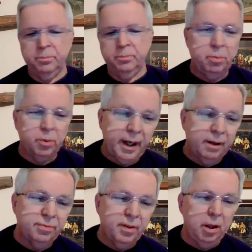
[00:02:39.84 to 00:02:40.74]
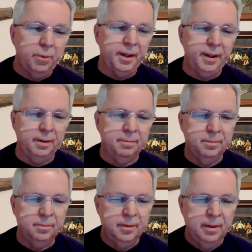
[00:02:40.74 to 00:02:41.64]
People kept following him.
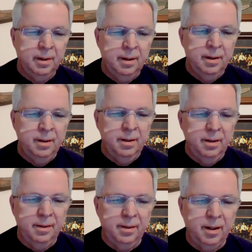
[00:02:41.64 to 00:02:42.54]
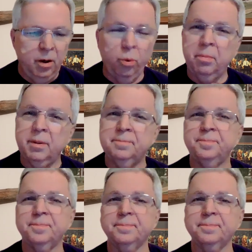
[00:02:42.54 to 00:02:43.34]
A woman